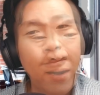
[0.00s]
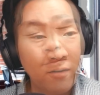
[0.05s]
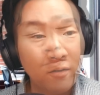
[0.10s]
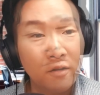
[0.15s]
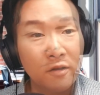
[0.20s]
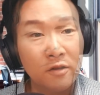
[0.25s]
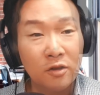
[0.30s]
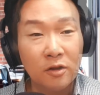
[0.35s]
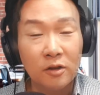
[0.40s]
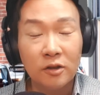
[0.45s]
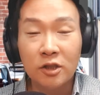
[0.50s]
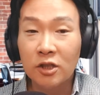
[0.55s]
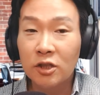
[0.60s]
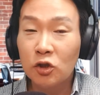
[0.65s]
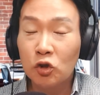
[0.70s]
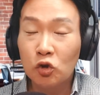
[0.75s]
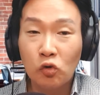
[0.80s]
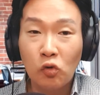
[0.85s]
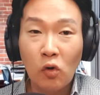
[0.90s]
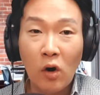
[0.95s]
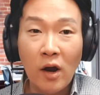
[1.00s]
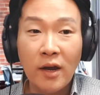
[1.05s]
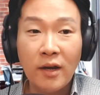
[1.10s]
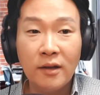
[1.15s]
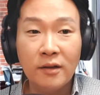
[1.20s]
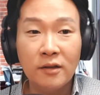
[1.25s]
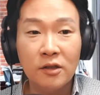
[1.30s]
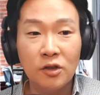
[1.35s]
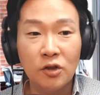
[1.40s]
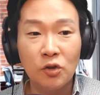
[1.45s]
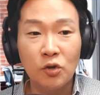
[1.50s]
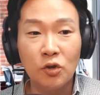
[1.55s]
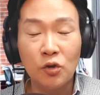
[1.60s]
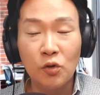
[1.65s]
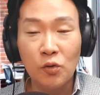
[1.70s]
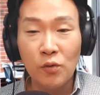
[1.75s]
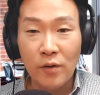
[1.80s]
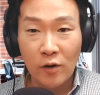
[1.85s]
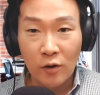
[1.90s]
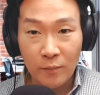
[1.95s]
Parents are just trying to
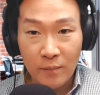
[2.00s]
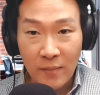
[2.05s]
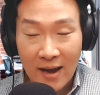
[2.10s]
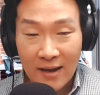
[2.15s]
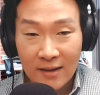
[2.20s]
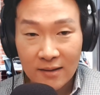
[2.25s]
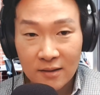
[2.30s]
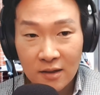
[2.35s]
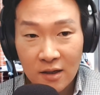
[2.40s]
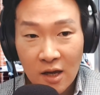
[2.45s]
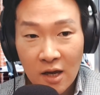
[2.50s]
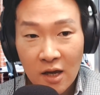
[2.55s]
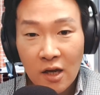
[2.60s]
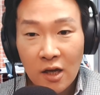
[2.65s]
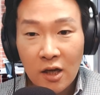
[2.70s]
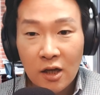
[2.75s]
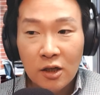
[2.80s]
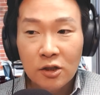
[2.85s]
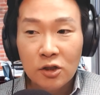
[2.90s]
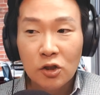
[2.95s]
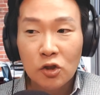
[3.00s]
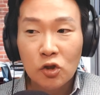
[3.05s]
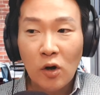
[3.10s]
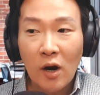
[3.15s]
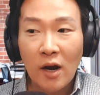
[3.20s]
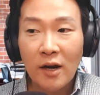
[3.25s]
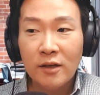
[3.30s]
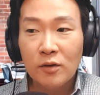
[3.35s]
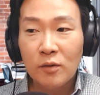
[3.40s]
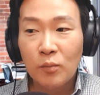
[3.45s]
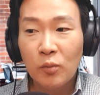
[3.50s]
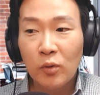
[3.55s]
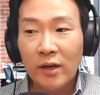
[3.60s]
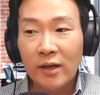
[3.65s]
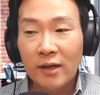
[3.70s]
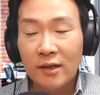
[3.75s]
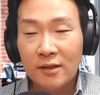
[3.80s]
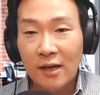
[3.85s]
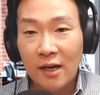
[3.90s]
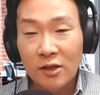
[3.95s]
do their best to try to
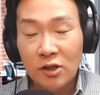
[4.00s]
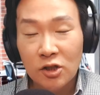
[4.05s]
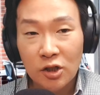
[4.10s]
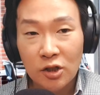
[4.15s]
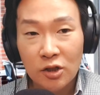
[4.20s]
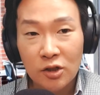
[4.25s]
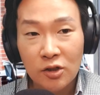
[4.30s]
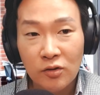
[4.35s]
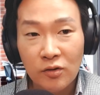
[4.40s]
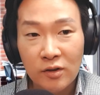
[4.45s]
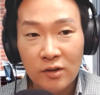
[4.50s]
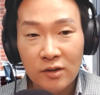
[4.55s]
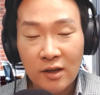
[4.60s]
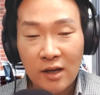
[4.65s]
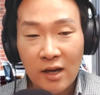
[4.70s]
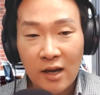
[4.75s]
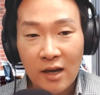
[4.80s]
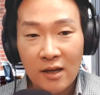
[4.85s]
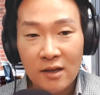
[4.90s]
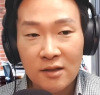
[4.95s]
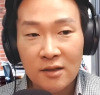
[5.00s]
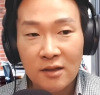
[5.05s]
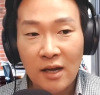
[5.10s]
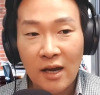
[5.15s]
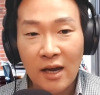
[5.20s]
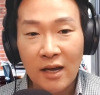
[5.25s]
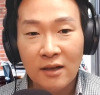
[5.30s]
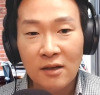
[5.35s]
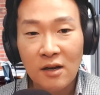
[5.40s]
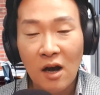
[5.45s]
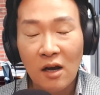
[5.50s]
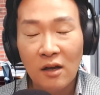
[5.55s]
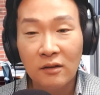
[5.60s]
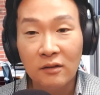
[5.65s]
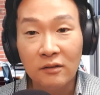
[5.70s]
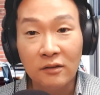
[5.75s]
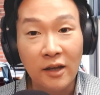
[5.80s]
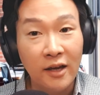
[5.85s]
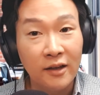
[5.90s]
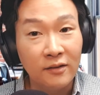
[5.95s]
bring attention to this case and
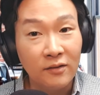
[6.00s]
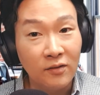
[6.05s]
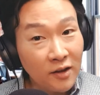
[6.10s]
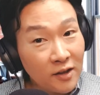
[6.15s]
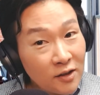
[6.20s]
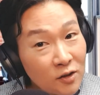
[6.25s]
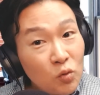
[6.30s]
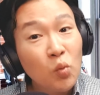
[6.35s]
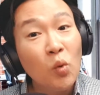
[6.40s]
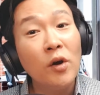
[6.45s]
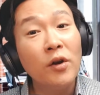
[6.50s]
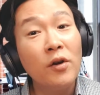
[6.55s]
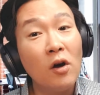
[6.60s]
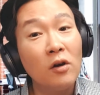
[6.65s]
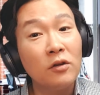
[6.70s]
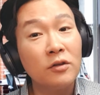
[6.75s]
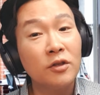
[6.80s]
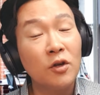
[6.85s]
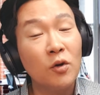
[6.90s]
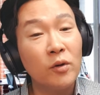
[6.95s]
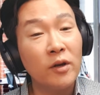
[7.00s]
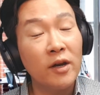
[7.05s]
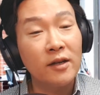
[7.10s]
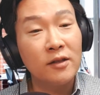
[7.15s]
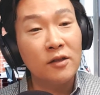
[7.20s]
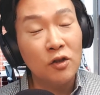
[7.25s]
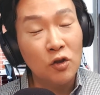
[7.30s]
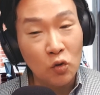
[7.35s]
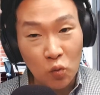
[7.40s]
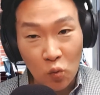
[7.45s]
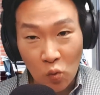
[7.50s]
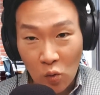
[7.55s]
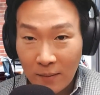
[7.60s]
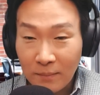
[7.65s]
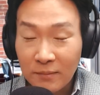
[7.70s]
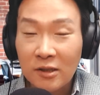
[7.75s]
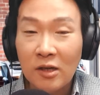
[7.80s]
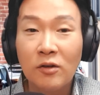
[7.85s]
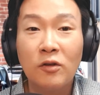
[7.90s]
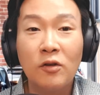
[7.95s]
not let this one also get
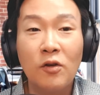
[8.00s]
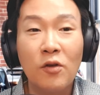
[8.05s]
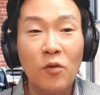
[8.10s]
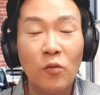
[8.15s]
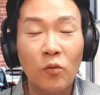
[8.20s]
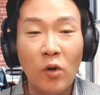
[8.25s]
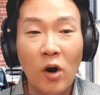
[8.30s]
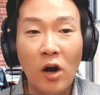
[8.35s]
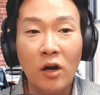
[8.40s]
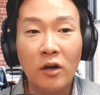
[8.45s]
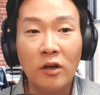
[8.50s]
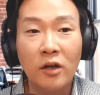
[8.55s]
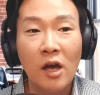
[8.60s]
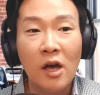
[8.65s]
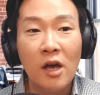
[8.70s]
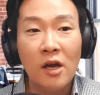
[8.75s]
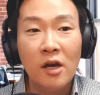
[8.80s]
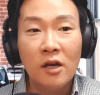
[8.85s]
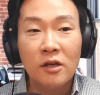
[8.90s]
swept under the rug.